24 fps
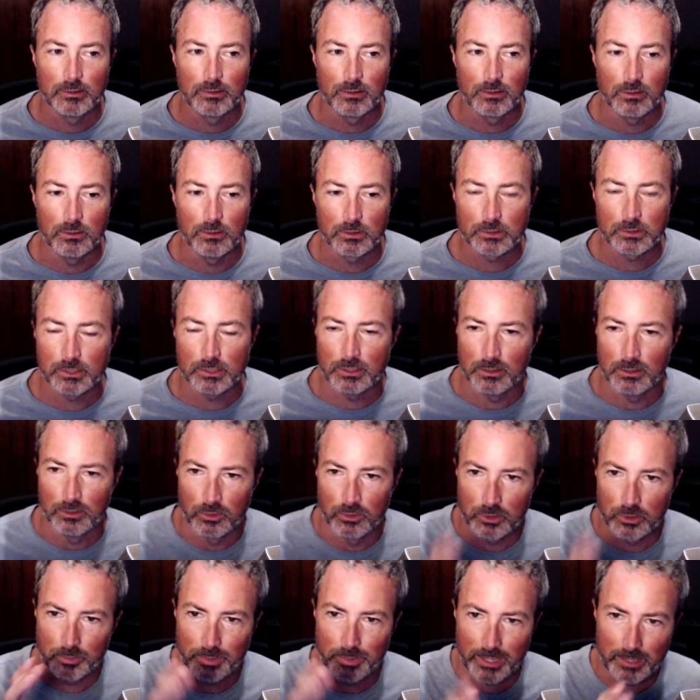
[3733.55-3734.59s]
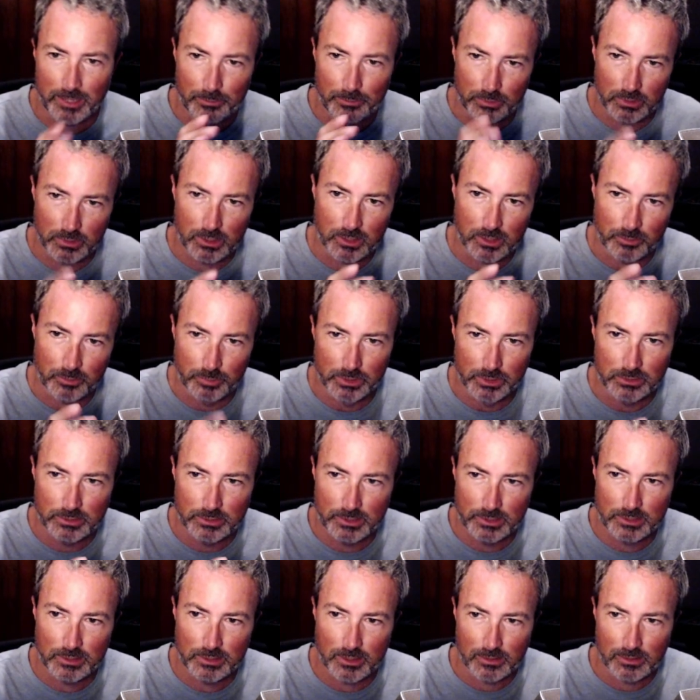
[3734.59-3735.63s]
looked at a Norp Apolog
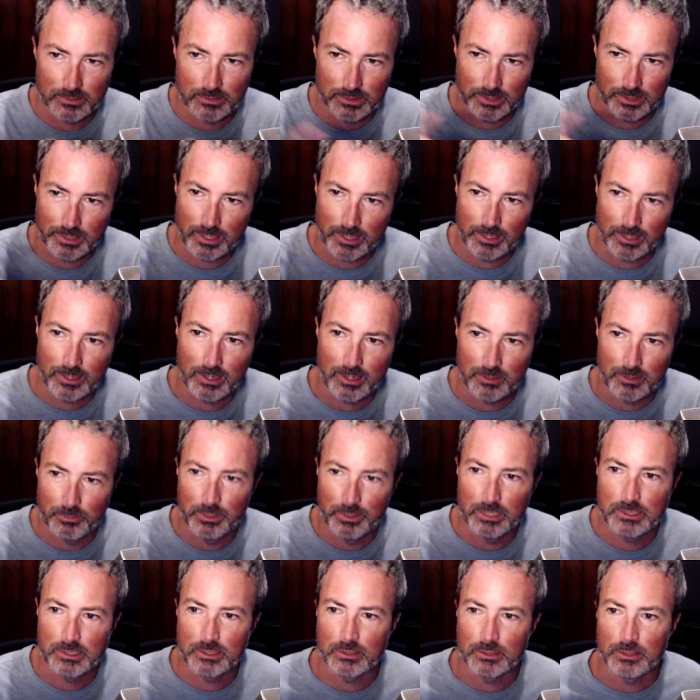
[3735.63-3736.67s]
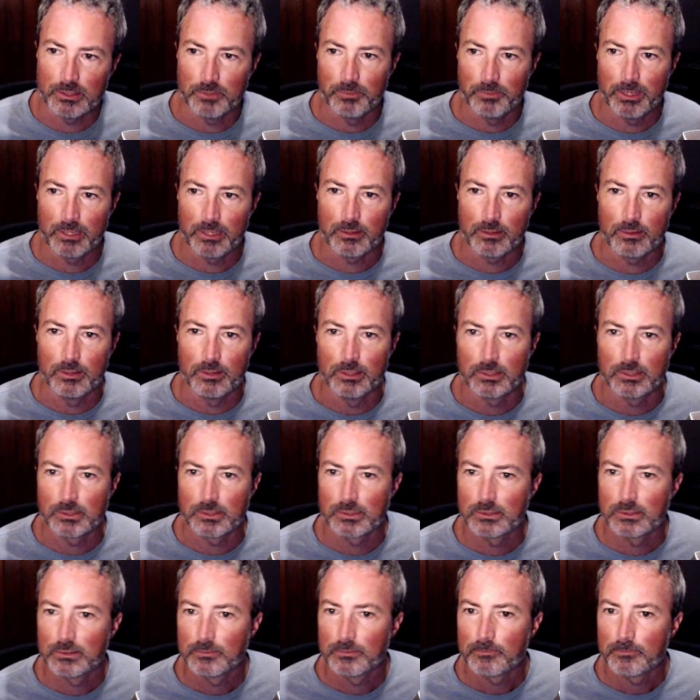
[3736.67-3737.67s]
building and I was like, I gotta basically make this.